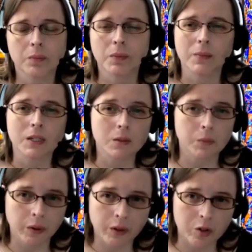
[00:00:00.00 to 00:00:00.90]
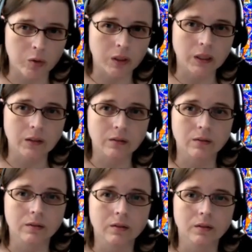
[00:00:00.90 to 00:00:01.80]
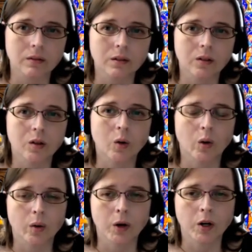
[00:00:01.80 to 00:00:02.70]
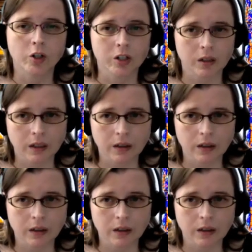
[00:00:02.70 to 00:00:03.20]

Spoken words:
maybe spiritually or emotionally.